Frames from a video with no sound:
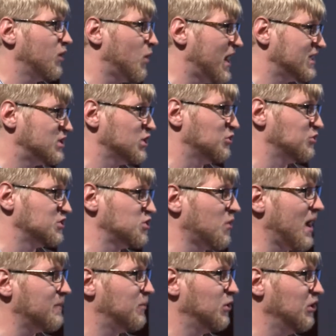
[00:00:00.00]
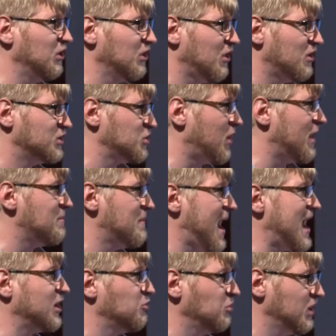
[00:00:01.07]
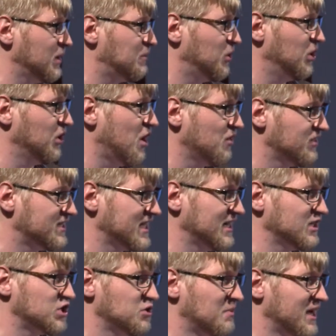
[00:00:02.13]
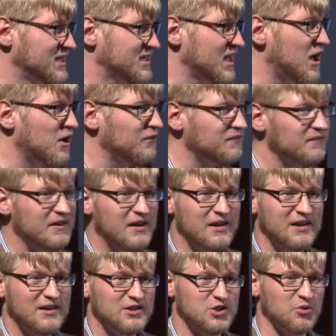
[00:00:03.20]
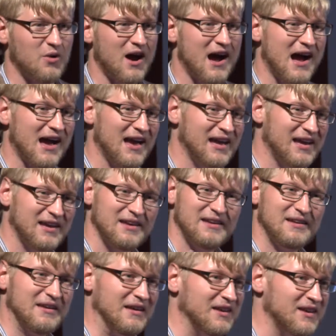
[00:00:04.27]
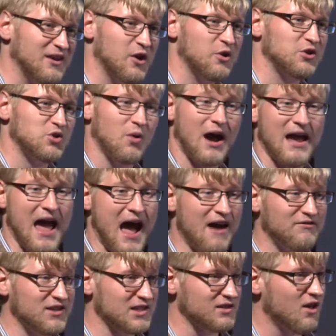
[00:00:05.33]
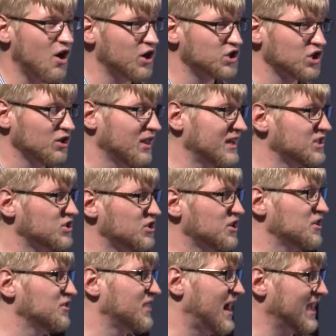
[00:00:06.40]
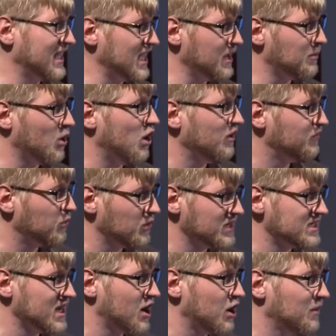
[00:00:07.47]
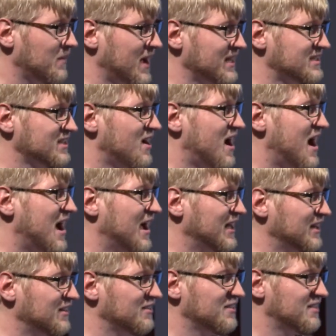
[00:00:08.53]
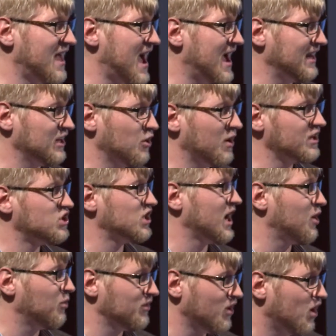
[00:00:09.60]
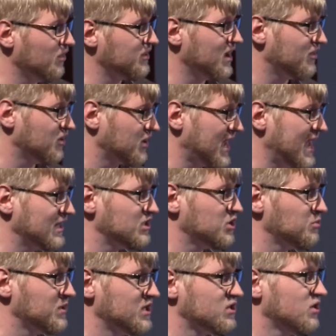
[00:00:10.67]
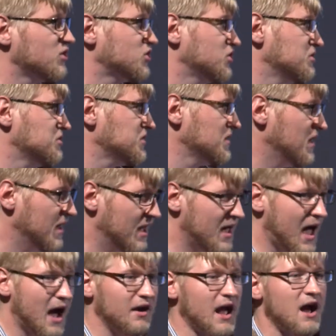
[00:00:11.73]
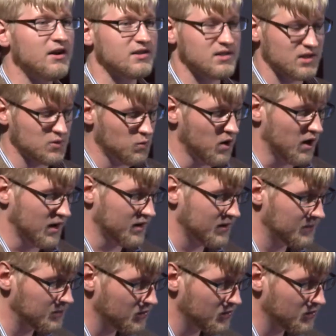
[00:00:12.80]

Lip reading: do I do? Do I manually pull all the data to myself? Do I have this large cluster that I keep all 40 terabytes on that I share with all the other cancer researchers? How does this work?